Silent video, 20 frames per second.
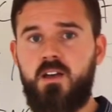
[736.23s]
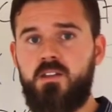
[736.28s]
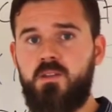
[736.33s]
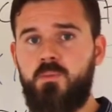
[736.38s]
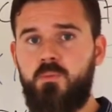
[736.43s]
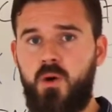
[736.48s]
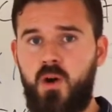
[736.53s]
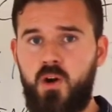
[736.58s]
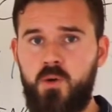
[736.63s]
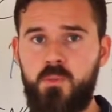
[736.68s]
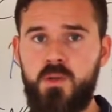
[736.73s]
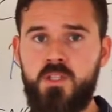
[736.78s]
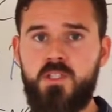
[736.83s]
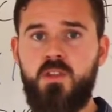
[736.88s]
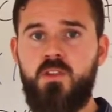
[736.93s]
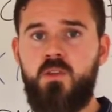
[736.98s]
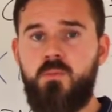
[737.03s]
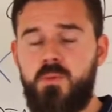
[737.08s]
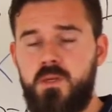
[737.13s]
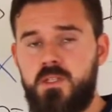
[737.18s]

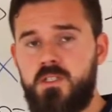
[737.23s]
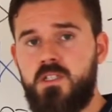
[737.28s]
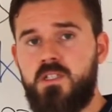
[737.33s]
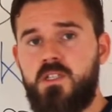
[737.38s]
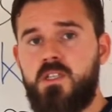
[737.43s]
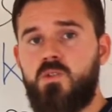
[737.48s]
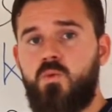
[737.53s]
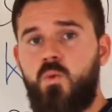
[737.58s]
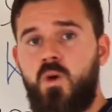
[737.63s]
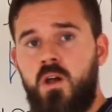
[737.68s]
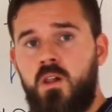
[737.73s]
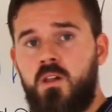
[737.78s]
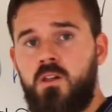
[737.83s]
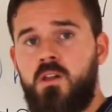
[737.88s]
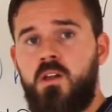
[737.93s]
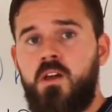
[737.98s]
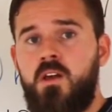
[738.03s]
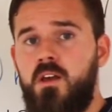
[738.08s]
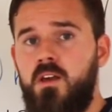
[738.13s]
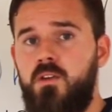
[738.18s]
departments in the business as
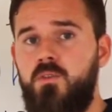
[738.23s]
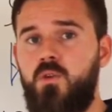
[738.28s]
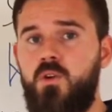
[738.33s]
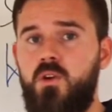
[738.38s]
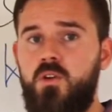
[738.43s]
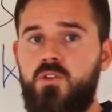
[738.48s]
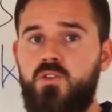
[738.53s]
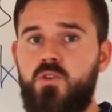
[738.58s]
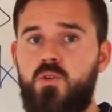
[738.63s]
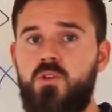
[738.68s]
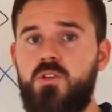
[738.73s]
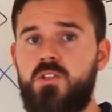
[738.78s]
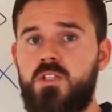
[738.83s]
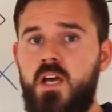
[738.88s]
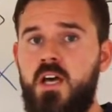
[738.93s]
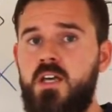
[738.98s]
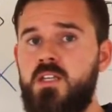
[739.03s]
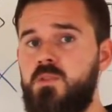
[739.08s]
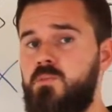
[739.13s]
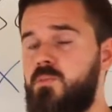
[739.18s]
well, if you're at a certain
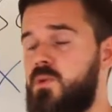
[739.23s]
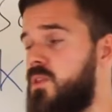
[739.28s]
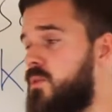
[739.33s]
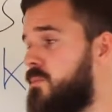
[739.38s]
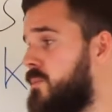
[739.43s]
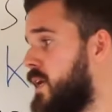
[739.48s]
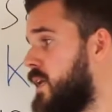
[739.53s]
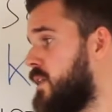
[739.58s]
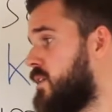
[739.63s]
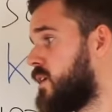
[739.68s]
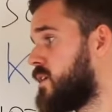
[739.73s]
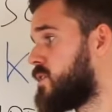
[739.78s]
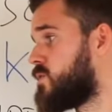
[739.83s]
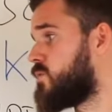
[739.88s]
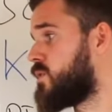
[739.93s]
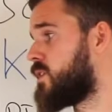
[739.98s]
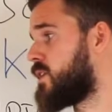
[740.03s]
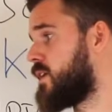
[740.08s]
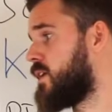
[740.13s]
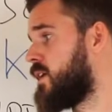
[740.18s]
size, but the main thing
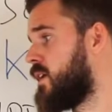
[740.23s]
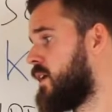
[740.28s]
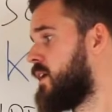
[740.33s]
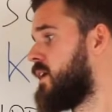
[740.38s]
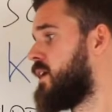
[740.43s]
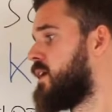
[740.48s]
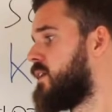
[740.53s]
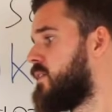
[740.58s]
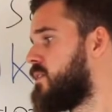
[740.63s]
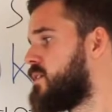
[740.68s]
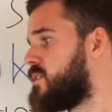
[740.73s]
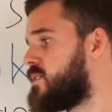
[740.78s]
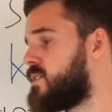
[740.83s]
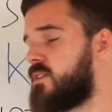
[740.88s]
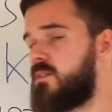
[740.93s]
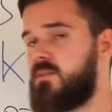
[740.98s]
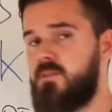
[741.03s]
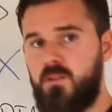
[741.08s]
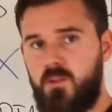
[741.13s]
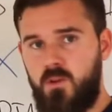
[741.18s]
is really
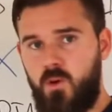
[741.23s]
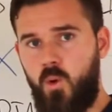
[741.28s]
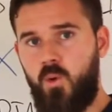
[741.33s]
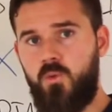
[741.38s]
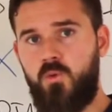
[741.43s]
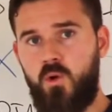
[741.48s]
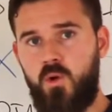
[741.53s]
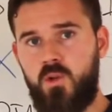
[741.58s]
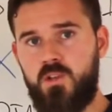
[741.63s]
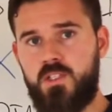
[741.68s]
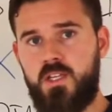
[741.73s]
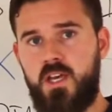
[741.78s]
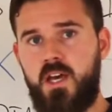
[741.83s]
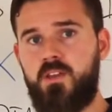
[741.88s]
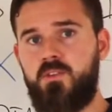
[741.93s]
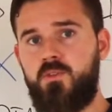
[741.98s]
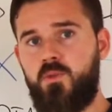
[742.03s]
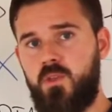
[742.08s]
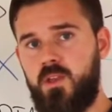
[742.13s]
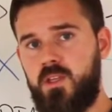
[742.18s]
this overall
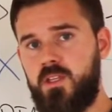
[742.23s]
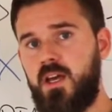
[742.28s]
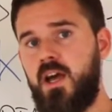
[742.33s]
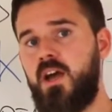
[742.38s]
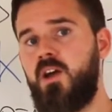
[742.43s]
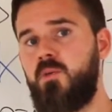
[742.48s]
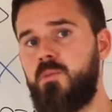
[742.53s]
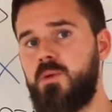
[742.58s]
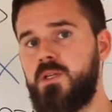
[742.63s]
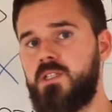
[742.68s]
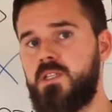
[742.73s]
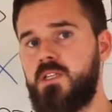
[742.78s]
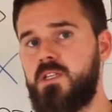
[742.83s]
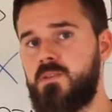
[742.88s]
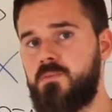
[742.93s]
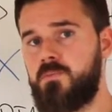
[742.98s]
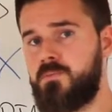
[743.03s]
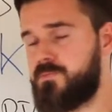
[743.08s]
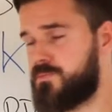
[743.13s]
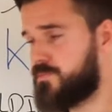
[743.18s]
set for the entire
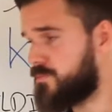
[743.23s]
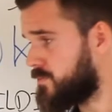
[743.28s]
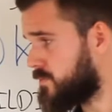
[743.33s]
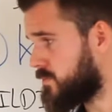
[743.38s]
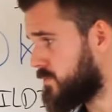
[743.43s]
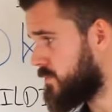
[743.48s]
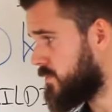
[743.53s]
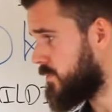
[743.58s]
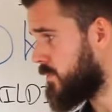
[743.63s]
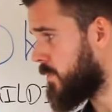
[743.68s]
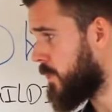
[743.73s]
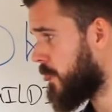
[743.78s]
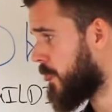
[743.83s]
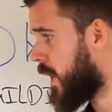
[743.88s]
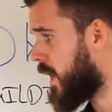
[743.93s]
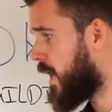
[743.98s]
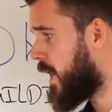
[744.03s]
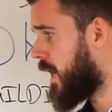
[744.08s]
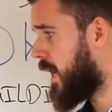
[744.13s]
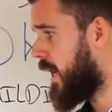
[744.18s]
business.
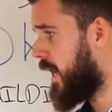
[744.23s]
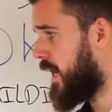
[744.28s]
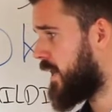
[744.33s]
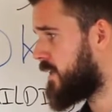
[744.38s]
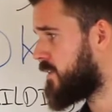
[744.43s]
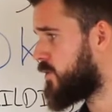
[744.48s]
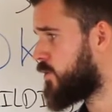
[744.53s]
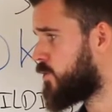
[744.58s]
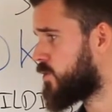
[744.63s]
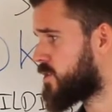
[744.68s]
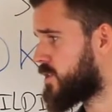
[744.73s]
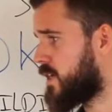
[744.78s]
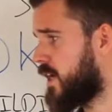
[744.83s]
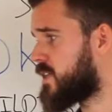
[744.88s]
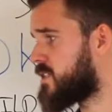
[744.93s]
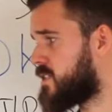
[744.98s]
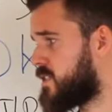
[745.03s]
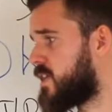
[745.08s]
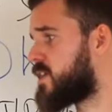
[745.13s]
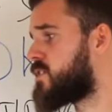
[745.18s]
And you would
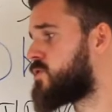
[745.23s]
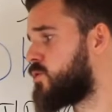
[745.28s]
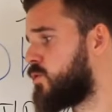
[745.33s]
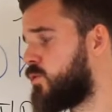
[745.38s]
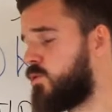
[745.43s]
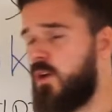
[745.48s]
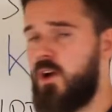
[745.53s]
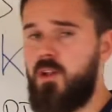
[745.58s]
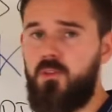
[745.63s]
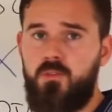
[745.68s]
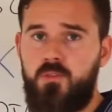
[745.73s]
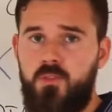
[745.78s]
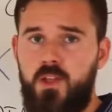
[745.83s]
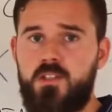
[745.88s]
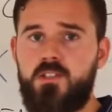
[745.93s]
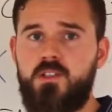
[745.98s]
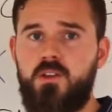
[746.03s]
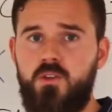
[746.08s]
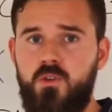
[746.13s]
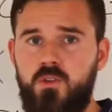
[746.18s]
set 6 to 12.
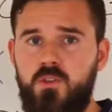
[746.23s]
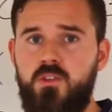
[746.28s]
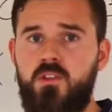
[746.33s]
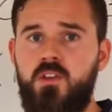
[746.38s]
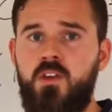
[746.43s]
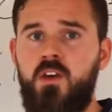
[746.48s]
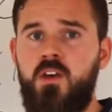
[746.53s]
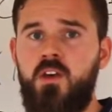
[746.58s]
That's a good